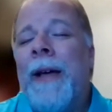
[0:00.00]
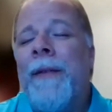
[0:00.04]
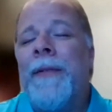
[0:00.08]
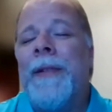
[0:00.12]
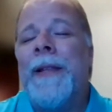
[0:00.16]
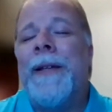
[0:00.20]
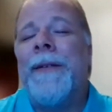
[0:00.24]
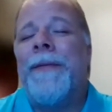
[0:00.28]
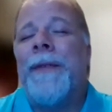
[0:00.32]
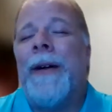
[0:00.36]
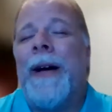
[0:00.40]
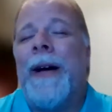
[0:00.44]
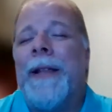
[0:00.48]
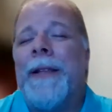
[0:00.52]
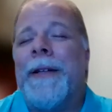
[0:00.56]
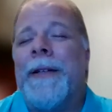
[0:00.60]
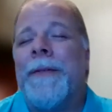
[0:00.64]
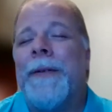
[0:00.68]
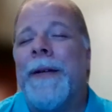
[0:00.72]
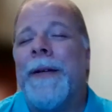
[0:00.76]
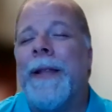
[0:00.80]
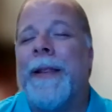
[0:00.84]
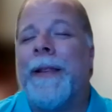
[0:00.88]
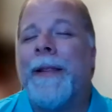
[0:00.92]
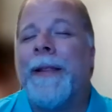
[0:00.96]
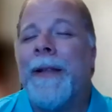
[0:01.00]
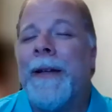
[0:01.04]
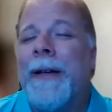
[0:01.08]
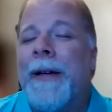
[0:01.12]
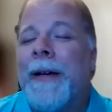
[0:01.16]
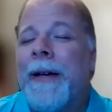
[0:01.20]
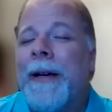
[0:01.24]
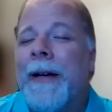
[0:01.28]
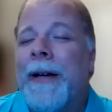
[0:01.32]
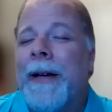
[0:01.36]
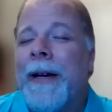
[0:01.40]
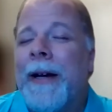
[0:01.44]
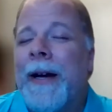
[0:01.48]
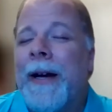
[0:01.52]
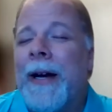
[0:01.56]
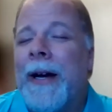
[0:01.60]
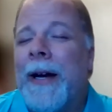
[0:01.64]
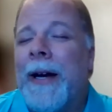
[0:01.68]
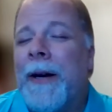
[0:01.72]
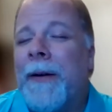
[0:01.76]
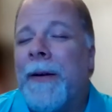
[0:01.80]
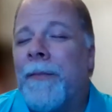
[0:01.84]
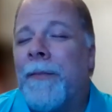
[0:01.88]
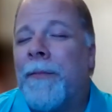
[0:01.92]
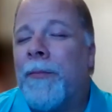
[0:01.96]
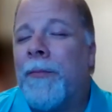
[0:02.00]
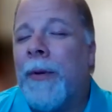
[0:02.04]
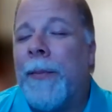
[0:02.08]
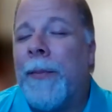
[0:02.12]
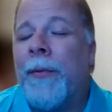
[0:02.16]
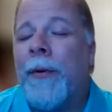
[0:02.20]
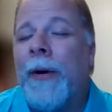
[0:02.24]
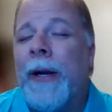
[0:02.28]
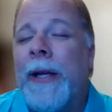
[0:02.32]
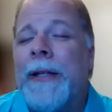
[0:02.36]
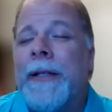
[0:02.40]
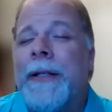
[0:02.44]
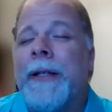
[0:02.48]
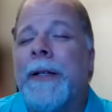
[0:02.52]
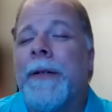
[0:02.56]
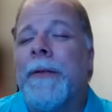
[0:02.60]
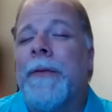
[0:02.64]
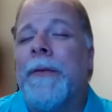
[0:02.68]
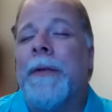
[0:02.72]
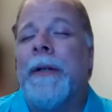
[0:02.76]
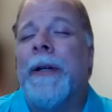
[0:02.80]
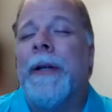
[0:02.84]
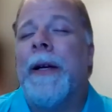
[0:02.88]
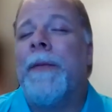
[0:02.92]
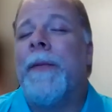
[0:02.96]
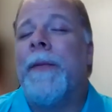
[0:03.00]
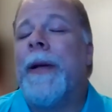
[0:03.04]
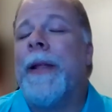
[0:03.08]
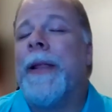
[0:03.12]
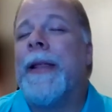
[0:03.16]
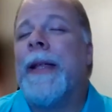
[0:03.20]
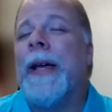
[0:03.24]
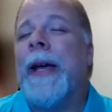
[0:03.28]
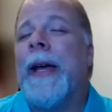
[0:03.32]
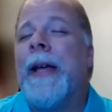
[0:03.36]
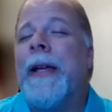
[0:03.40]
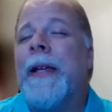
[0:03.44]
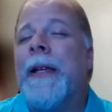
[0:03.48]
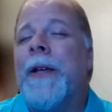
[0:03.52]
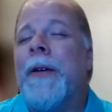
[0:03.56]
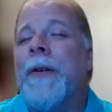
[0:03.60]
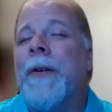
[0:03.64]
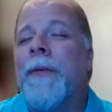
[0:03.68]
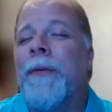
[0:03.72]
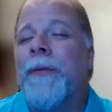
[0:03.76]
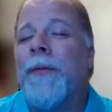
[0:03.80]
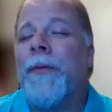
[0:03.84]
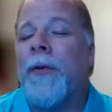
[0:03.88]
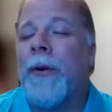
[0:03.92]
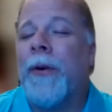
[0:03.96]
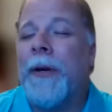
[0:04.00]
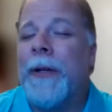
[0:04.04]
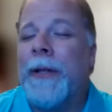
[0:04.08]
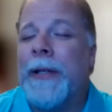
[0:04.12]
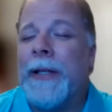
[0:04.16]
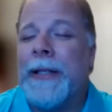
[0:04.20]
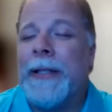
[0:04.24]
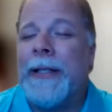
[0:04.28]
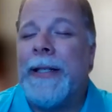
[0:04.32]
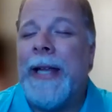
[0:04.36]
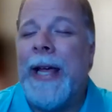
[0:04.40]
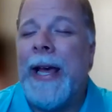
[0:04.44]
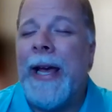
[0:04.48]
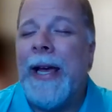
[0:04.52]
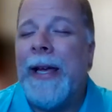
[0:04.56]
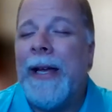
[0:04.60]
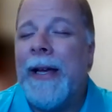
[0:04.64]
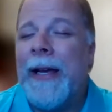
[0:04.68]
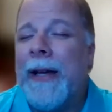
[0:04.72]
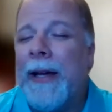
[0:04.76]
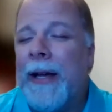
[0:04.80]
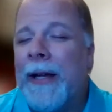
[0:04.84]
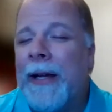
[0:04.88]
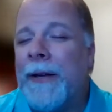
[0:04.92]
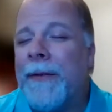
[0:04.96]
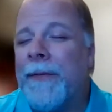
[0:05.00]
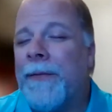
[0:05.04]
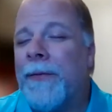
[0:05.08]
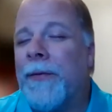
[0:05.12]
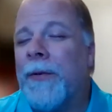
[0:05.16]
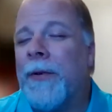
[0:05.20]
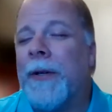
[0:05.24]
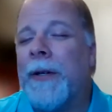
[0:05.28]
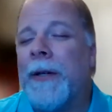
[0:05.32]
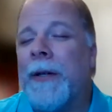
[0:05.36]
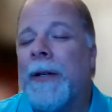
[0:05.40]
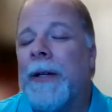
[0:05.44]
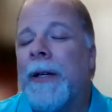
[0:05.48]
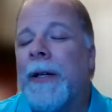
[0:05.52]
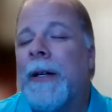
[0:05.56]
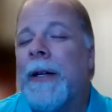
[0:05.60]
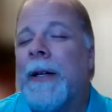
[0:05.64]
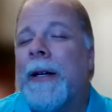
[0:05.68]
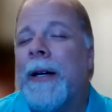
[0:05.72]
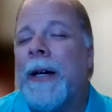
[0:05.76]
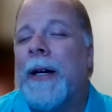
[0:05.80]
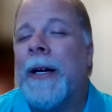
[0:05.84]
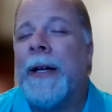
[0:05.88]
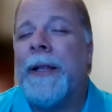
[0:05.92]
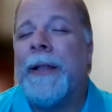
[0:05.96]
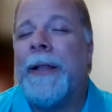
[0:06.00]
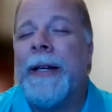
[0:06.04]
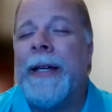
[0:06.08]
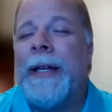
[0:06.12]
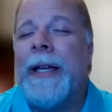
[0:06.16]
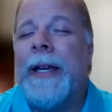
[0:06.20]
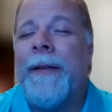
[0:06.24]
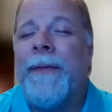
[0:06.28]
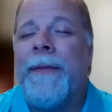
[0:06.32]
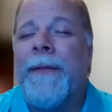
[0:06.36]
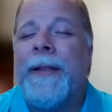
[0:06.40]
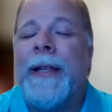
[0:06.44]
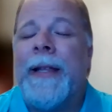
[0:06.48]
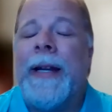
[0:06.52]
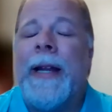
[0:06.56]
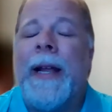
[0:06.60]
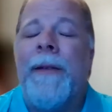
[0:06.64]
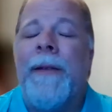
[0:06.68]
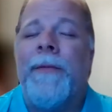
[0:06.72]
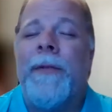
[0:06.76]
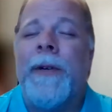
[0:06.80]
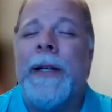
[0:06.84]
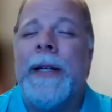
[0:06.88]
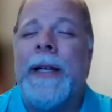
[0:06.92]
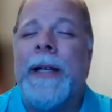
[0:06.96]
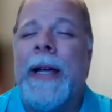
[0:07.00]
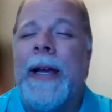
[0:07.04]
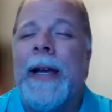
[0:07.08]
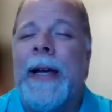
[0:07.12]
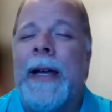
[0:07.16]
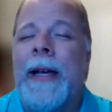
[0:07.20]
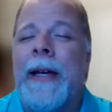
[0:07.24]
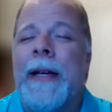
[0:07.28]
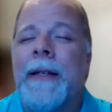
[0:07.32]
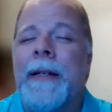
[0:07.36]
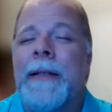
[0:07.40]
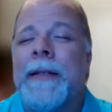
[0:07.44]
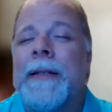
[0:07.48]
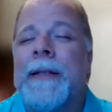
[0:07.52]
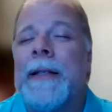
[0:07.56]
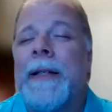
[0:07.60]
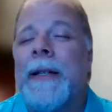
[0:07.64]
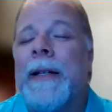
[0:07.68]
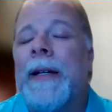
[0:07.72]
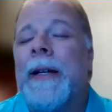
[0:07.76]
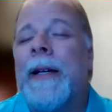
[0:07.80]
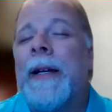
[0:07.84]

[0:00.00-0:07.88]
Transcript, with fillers: Heavenly Father, we uh, we praise you and we thank you for this day and for uh, the gift that every day is.